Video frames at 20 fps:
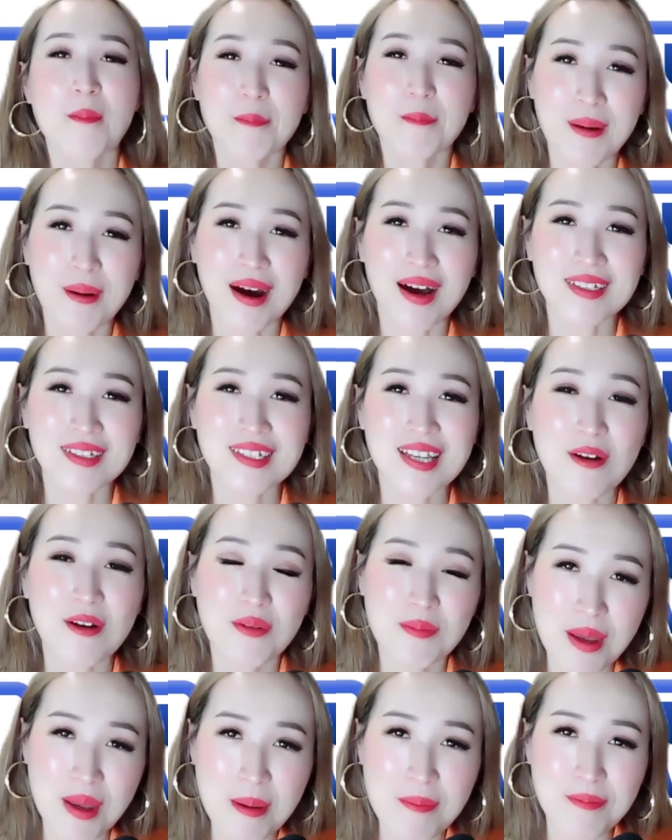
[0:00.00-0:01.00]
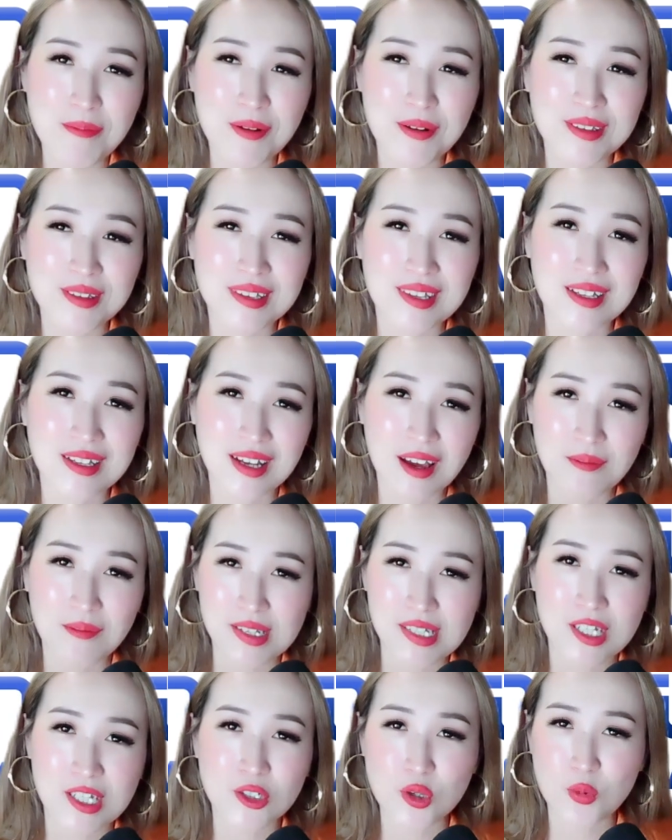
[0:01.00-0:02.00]
But I remember the
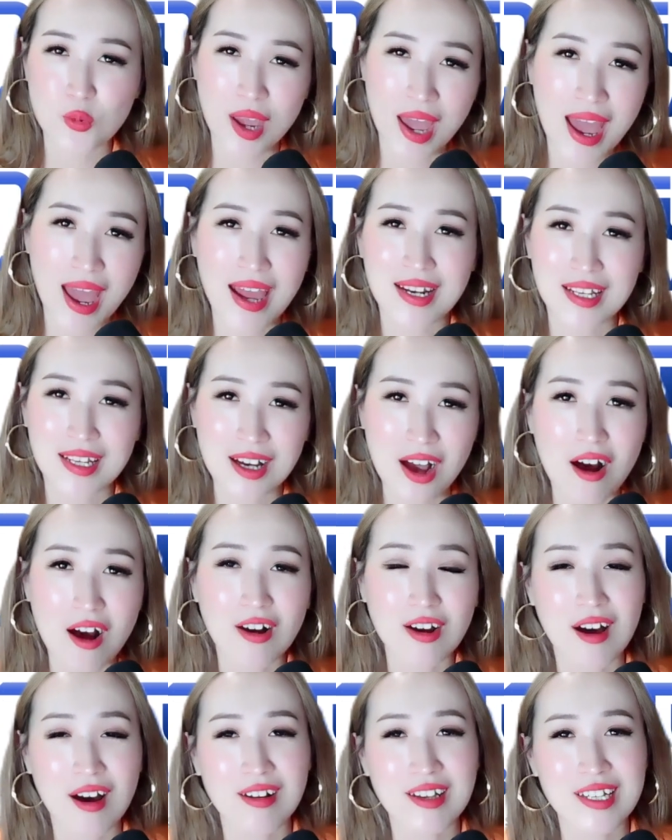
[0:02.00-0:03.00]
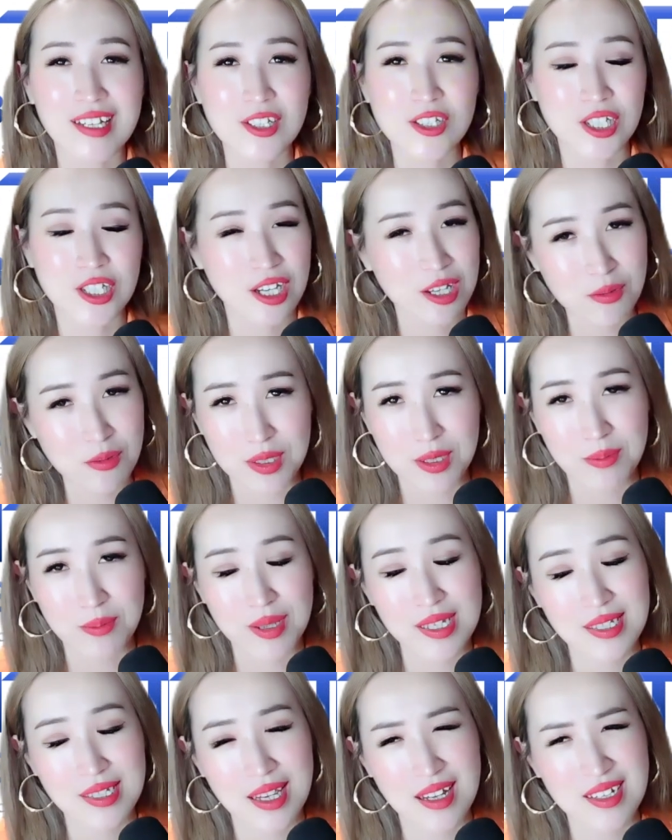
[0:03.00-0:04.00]
conversation we had in Hong Kong. He shared with
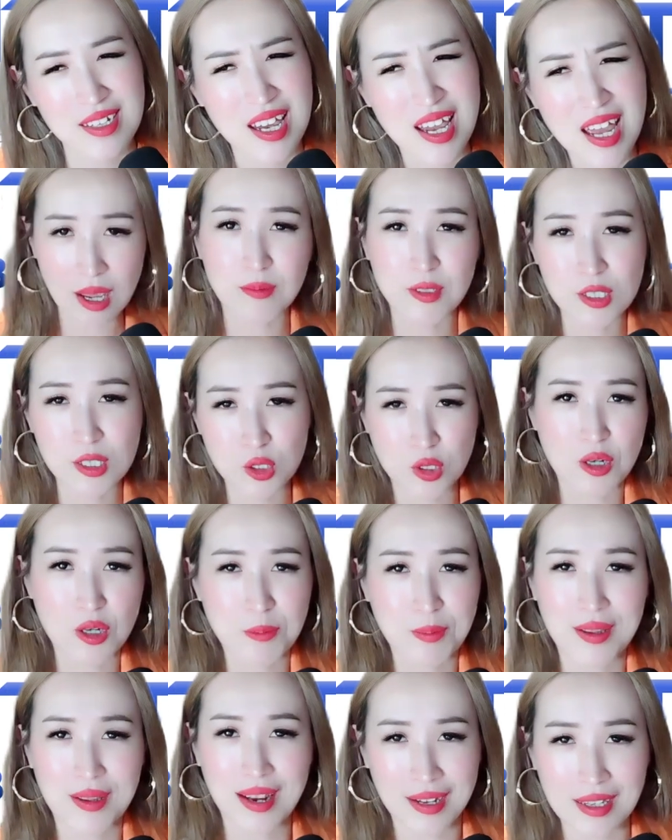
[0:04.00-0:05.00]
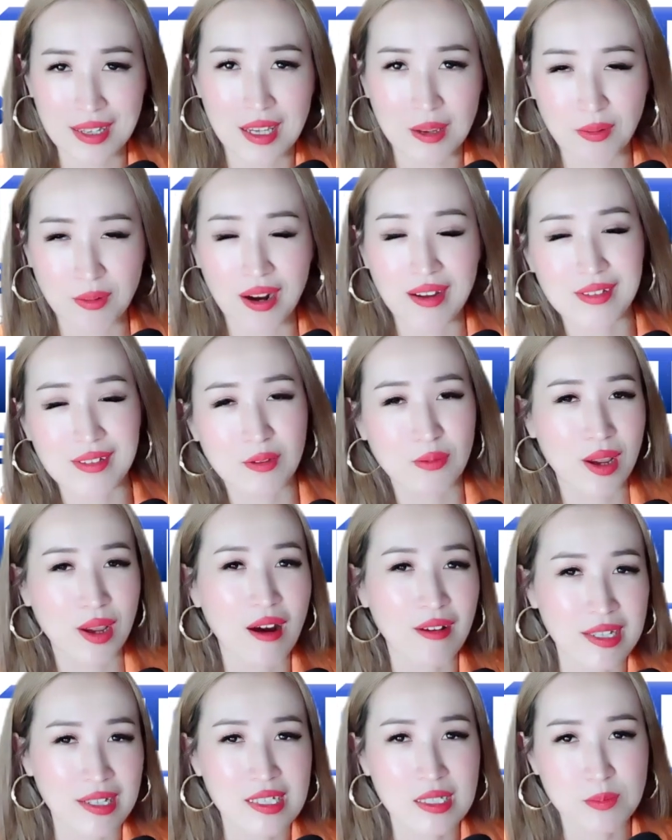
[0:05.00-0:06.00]
me, he said, I'm just trying to be like him, right? The way
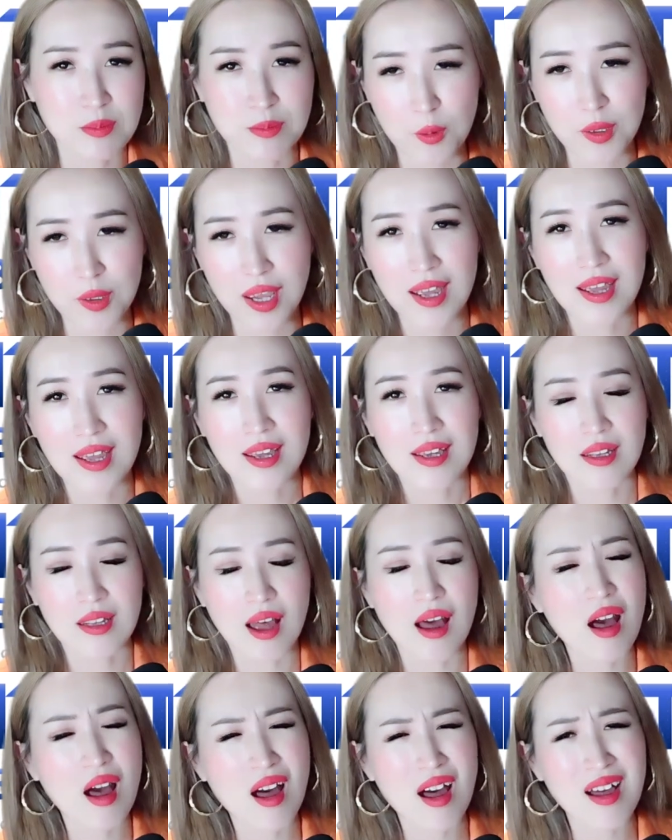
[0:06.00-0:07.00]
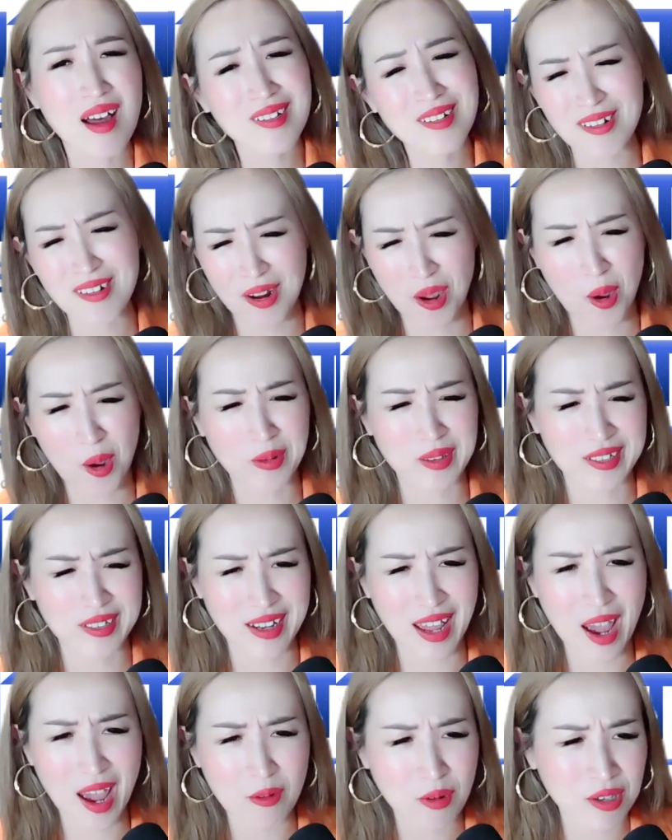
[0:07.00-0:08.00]
how he spoke. The
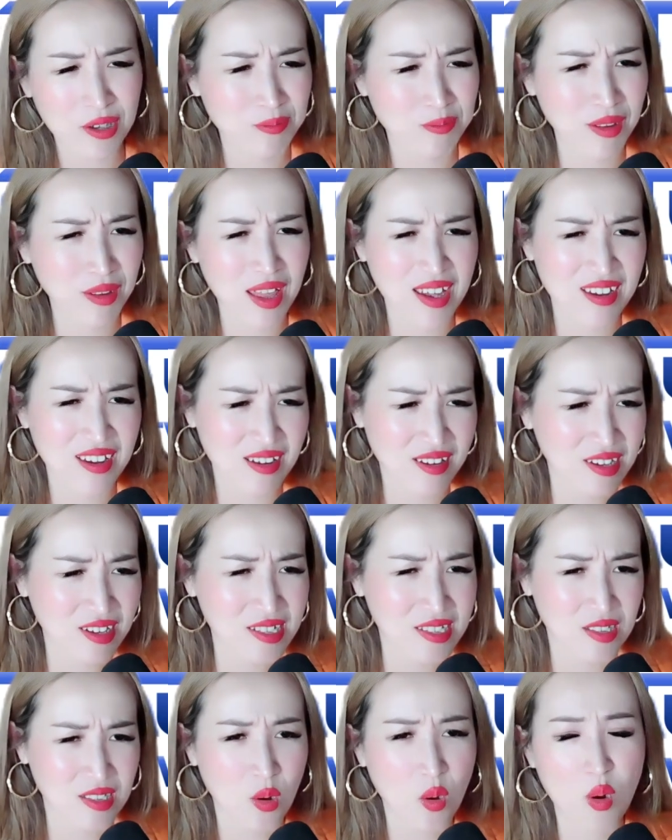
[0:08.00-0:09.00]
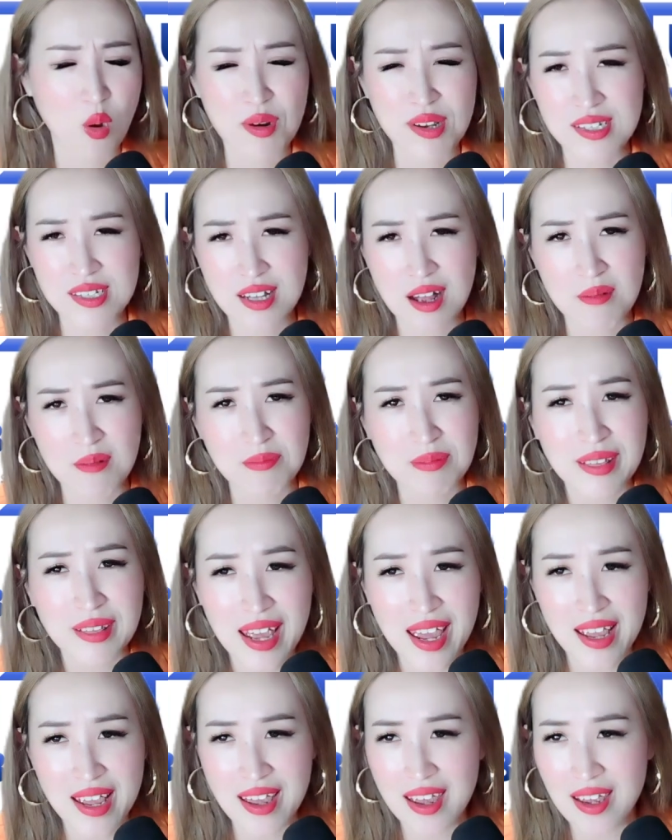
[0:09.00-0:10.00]
network players, they always
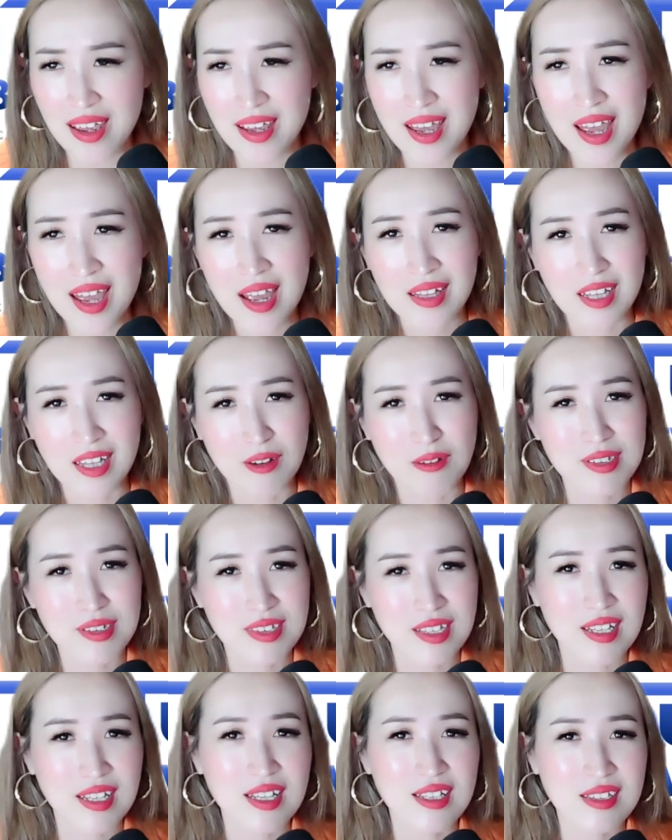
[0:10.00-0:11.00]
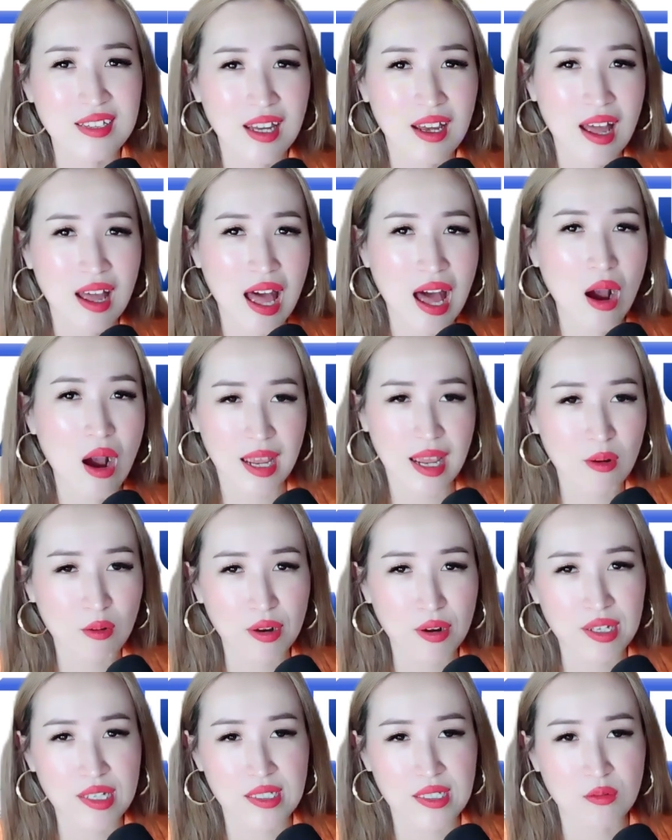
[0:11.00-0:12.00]
complain. They were thinking that the
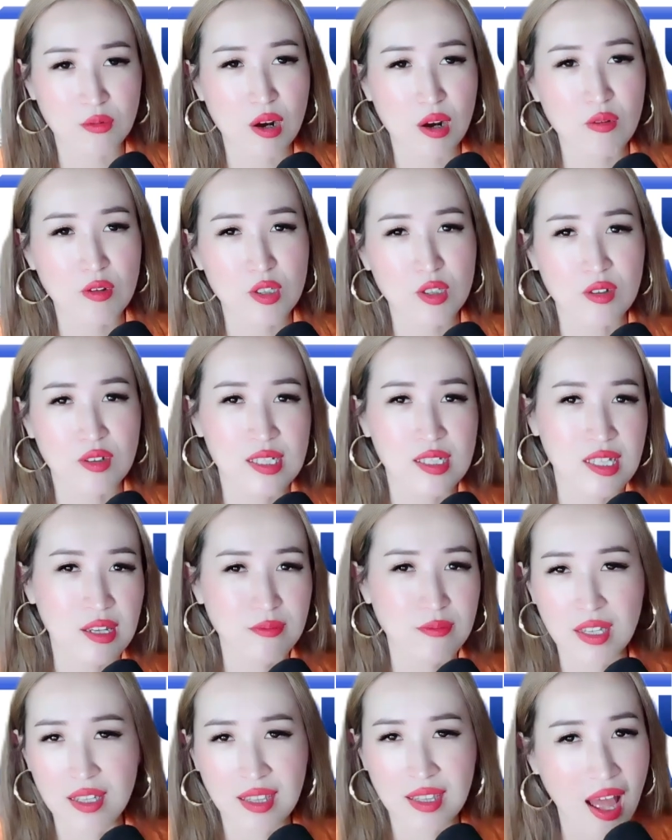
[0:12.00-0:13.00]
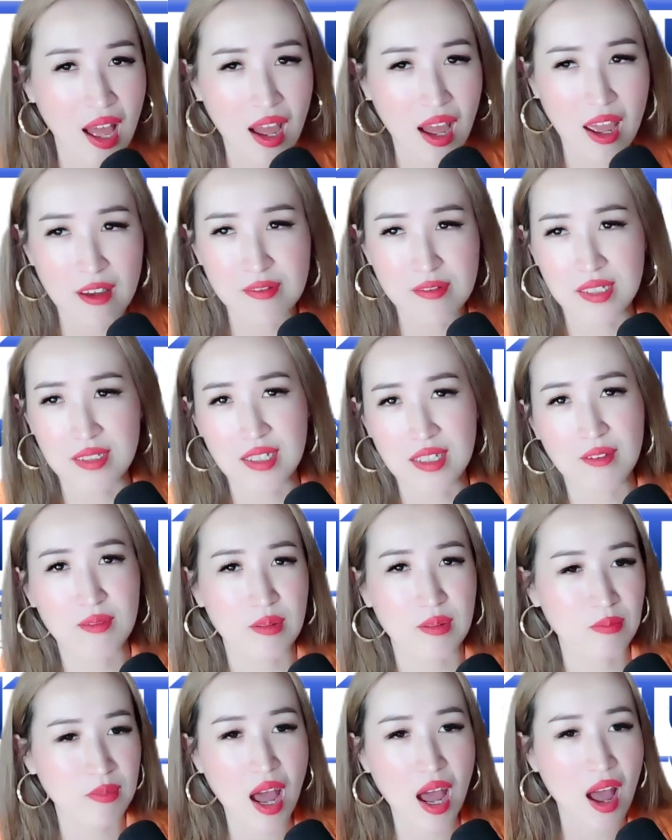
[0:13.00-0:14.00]
network is the one who's going to save their lives and give
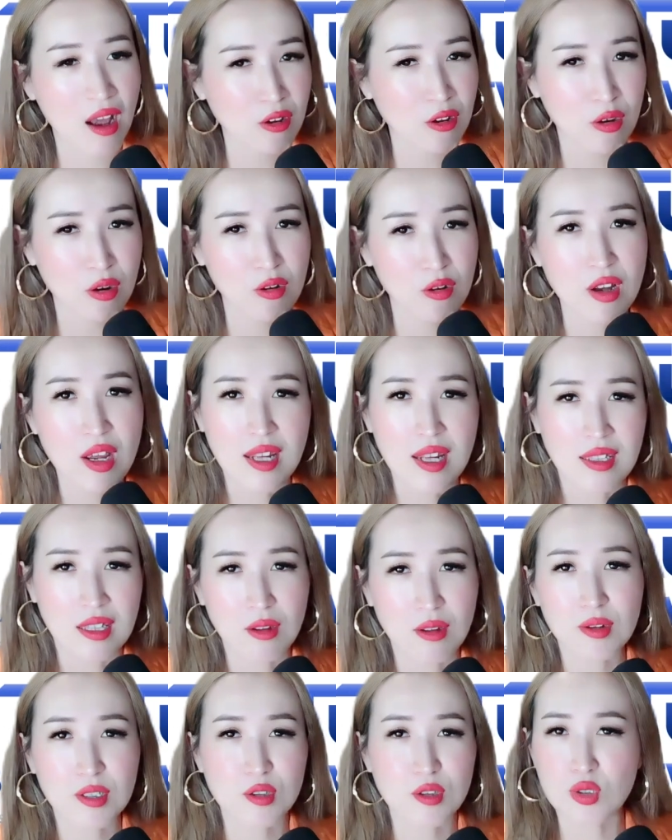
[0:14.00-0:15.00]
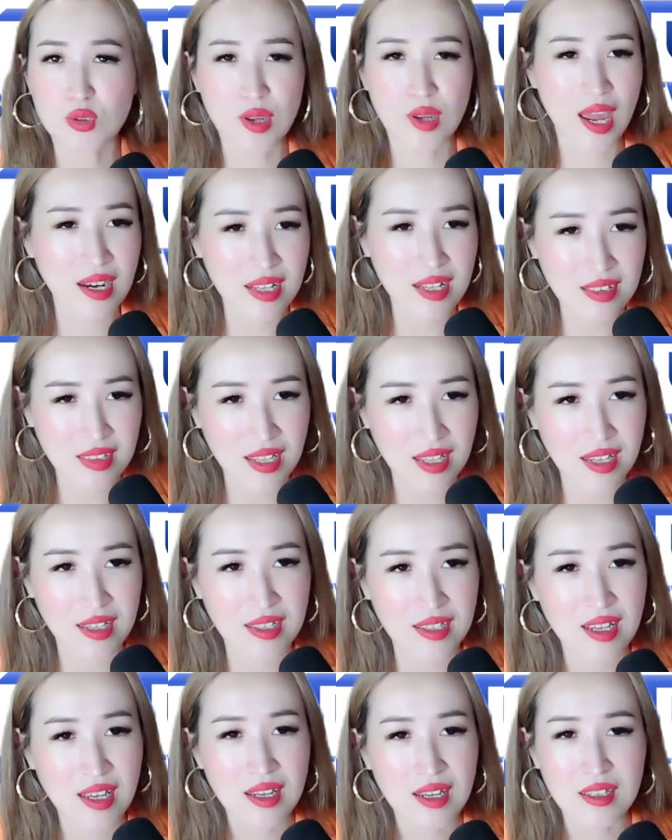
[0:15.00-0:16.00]
them cargo. They don't need to do
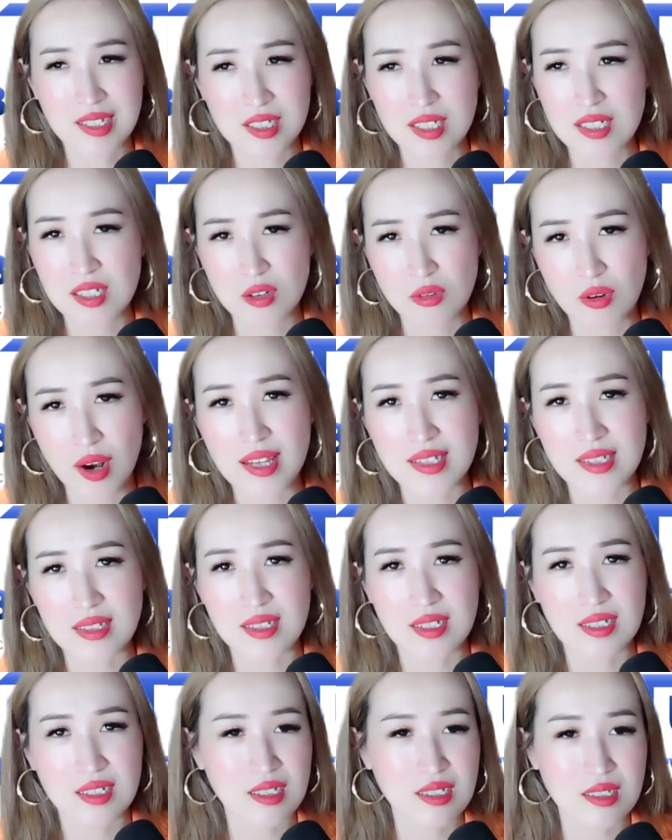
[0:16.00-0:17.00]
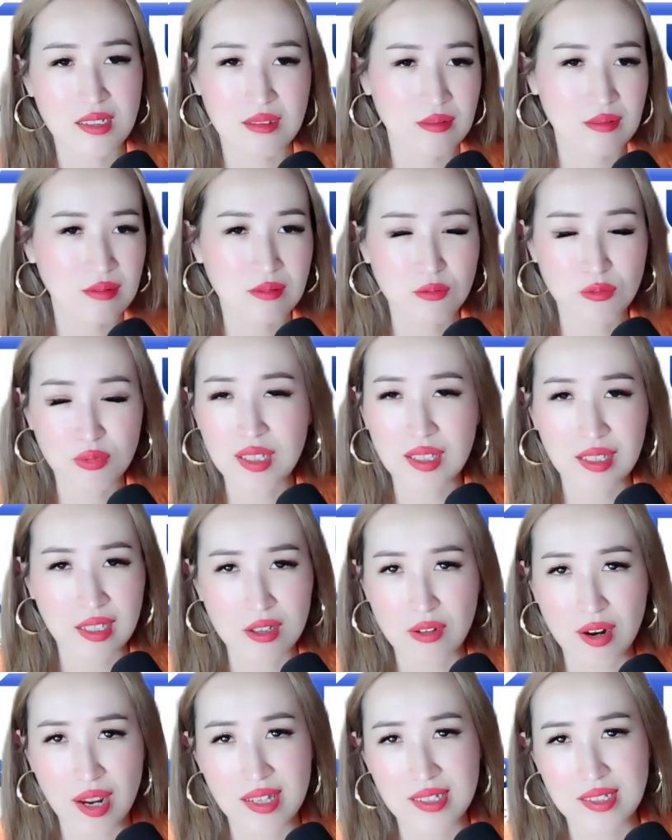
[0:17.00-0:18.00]
anything. They're just crazy. They're just really
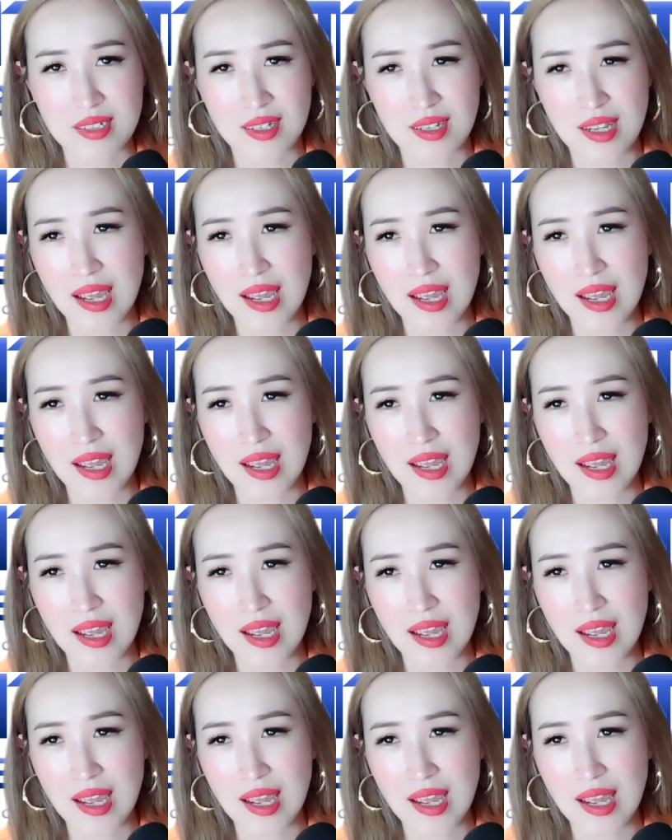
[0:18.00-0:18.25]
crazy.